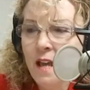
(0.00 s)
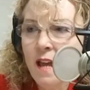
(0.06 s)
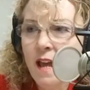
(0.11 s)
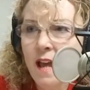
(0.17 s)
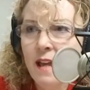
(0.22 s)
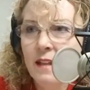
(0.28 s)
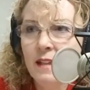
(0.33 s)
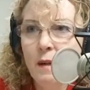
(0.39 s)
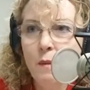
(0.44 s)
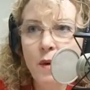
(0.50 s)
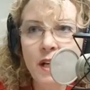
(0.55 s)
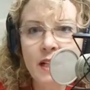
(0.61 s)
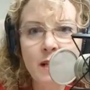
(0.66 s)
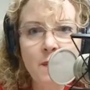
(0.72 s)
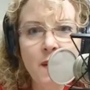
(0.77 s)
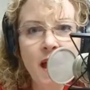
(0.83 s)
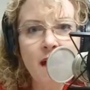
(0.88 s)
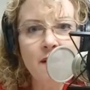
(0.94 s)
And they wind
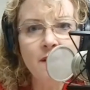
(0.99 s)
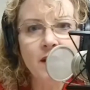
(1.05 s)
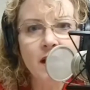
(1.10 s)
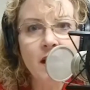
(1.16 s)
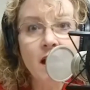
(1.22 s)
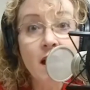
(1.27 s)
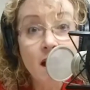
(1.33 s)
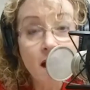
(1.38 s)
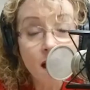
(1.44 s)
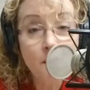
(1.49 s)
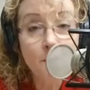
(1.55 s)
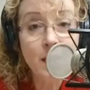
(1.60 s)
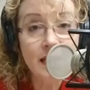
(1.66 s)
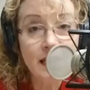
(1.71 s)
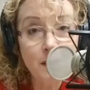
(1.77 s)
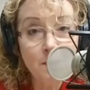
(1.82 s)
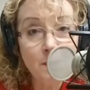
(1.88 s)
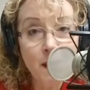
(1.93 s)
up having a
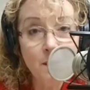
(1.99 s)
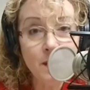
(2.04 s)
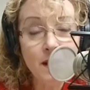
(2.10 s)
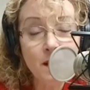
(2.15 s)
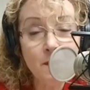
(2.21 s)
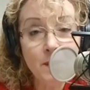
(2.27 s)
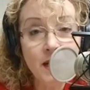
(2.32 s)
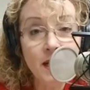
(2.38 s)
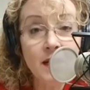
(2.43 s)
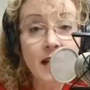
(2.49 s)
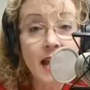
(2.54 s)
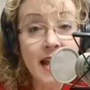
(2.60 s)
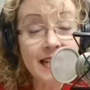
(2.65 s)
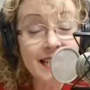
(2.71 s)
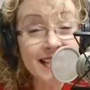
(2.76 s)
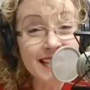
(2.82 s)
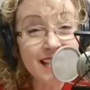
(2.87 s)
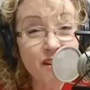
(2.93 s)
monthly payment come in
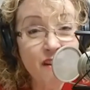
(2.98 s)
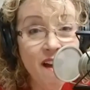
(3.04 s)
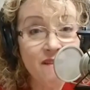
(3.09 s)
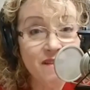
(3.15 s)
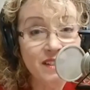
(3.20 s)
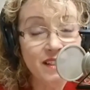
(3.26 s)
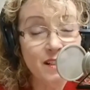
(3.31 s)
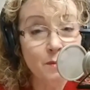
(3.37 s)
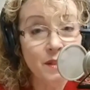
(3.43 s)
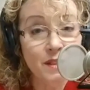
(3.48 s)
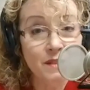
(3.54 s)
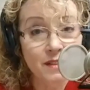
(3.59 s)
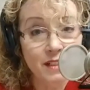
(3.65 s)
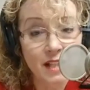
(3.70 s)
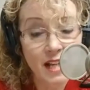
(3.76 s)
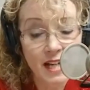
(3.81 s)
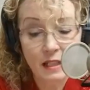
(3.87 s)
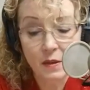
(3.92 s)
and still have a little bit of a
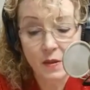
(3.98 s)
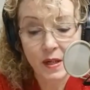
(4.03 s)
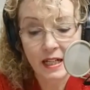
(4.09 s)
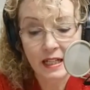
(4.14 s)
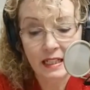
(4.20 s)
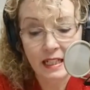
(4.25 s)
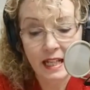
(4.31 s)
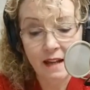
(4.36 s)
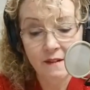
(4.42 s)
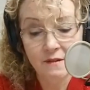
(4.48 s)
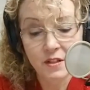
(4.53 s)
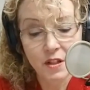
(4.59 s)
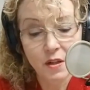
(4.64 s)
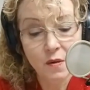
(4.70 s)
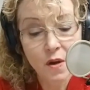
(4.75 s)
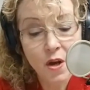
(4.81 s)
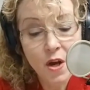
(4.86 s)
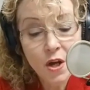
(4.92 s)
line of credit left.
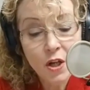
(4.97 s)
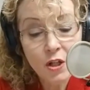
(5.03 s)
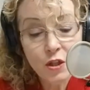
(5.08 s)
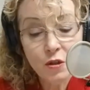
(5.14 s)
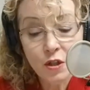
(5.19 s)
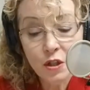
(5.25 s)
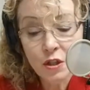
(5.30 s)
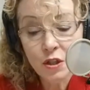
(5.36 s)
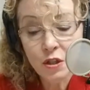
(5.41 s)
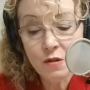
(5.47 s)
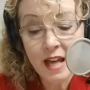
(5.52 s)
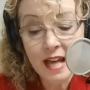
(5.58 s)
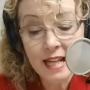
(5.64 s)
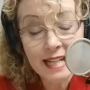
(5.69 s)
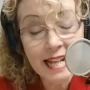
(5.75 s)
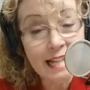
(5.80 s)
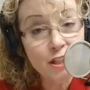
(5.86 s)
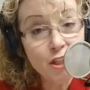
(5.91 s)
So you can do
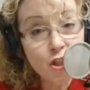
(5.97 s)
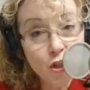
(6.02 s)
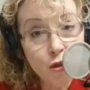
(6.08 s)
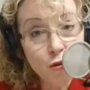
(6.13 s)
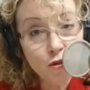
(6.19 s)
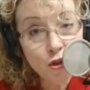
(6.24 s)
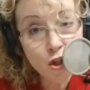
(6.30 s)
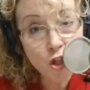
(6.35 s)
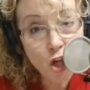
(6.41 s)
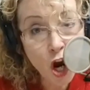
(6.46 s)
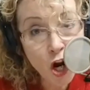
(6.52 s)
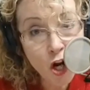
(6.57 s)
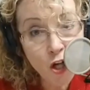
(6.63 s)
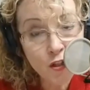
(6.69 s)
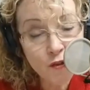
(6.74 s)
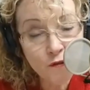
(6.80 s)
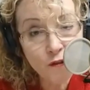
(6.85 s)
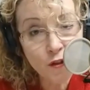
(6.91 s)
that. They do
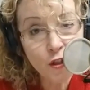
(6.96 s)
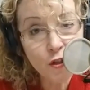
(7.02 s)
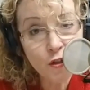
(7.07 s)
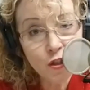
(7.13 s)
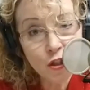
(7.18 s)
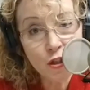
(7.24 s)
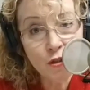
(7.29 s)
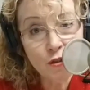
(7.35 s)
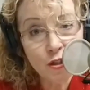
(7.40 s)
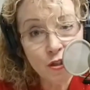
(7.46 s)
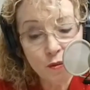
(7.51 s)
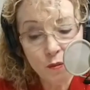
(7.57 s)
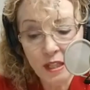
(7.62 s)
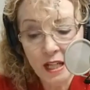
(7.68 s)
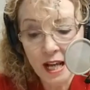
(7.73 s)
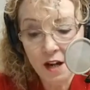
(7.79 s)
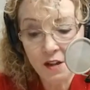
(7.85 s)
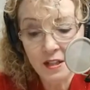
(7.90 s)
charge for you to do this
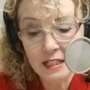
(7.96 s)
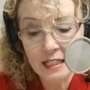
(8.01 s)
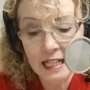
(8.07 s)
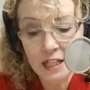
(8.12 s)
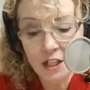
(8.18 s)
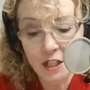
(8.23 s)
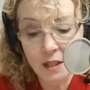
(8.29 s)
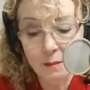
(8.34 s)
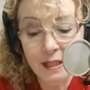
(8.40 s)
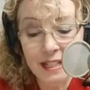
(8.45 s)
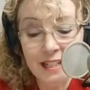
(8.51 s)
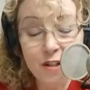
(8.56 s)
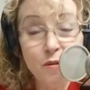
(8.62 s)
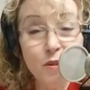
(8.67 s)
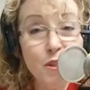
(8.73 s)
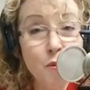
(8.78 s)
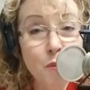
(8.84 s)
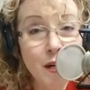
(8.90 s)
recalculation, but it's
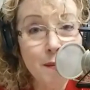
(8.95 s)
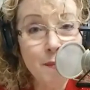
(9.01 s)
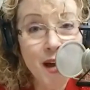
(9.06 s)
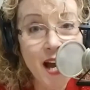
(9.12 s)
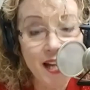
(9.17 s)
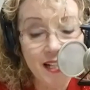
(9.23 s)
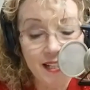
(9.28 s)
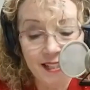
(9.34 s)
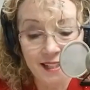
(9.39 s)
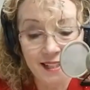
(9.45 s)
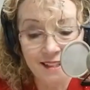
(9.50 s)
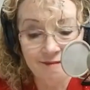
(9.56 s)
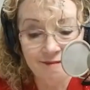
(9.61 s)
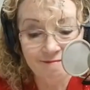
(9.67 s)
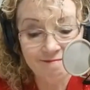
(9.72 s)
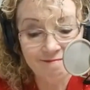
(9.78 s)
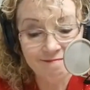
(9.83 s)
only $20.